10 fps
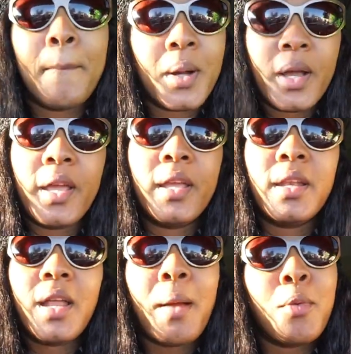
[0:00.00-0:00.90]

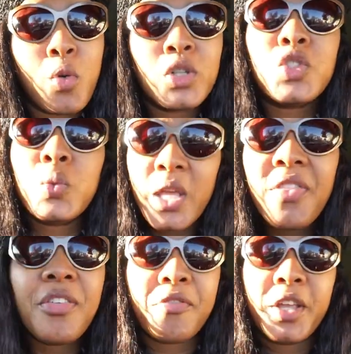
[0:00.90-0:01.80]
but I'm going to
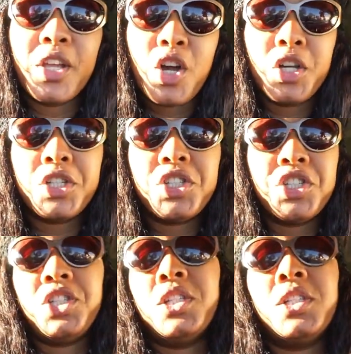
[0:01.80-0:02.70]
eat the freaking cottage
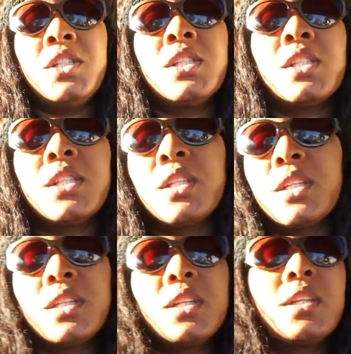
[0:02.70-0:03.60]
cheese
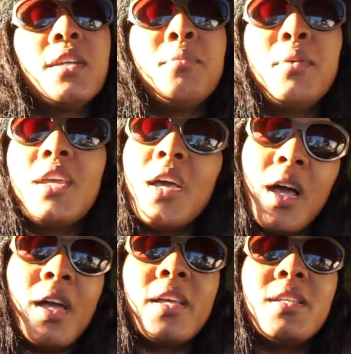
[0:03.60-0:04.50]

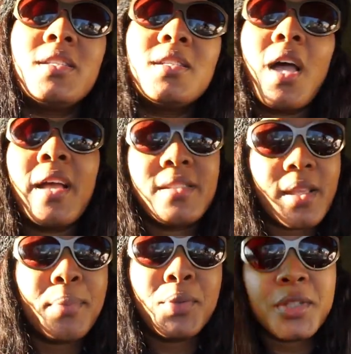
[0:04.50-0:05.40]
because I
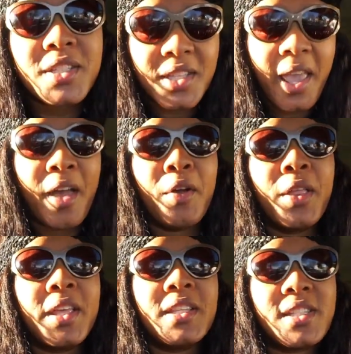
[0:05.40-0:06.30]
stepped on a scale
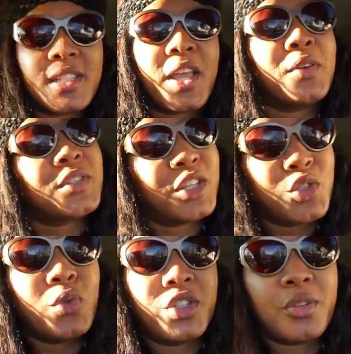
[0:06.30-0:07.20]
and the scale said
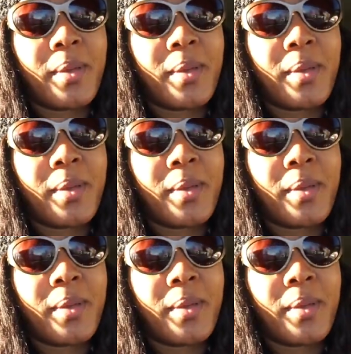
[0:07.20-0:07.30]
200